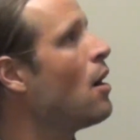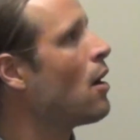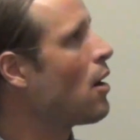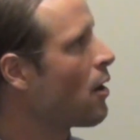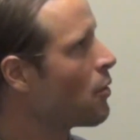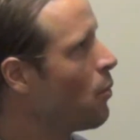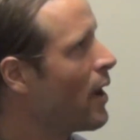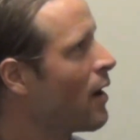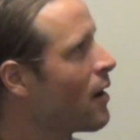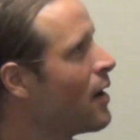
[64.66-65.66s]

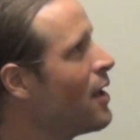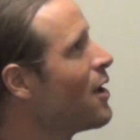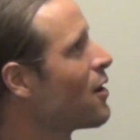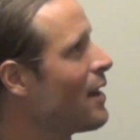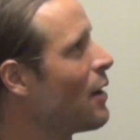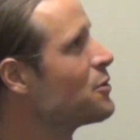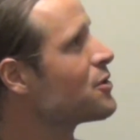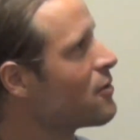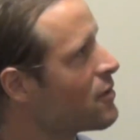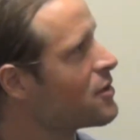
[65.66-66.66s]
hardware, cloud
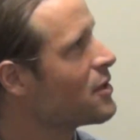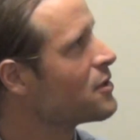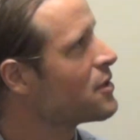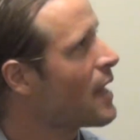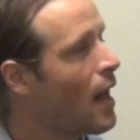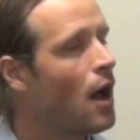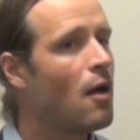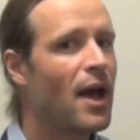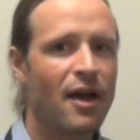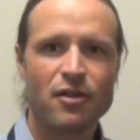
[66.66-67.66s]
services. They
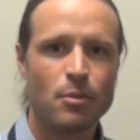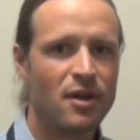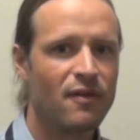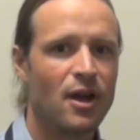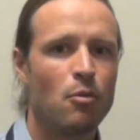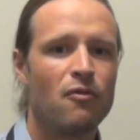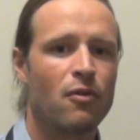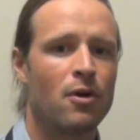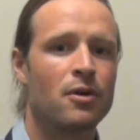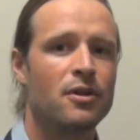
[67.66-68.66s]
all have to be available
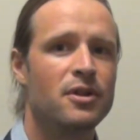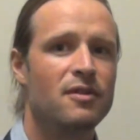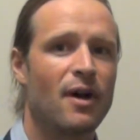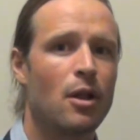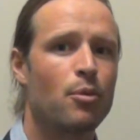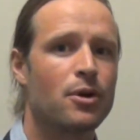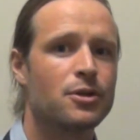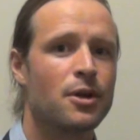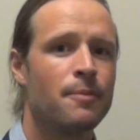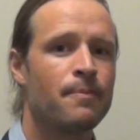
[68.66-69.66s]
for
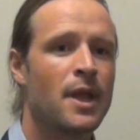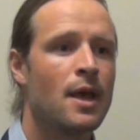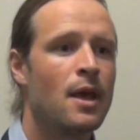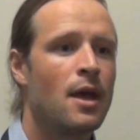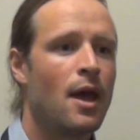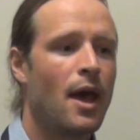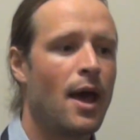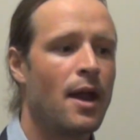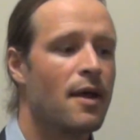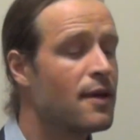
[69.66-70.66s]
developers.
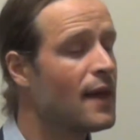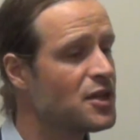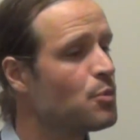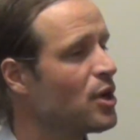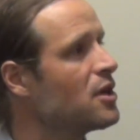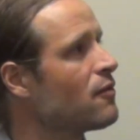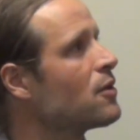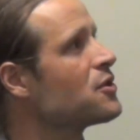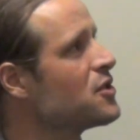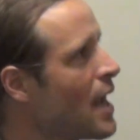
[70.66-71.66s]
And I think that's the big
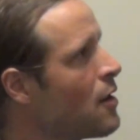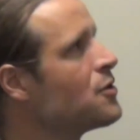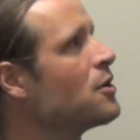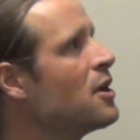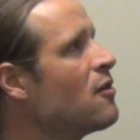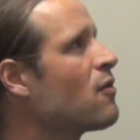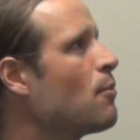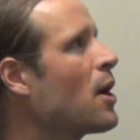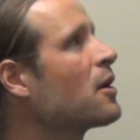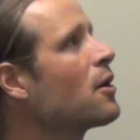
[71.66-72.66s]
difference. Standards are needed for
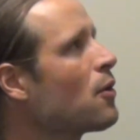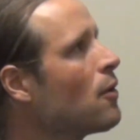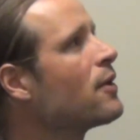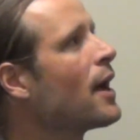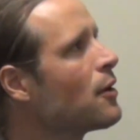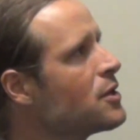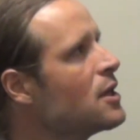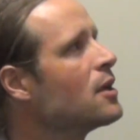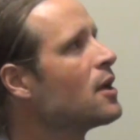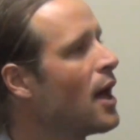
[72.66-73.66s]
market growth in
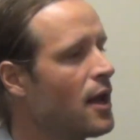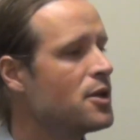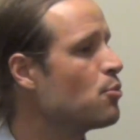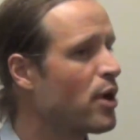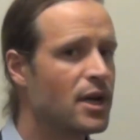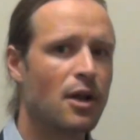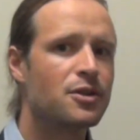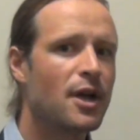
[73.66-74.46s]
IoT and to break down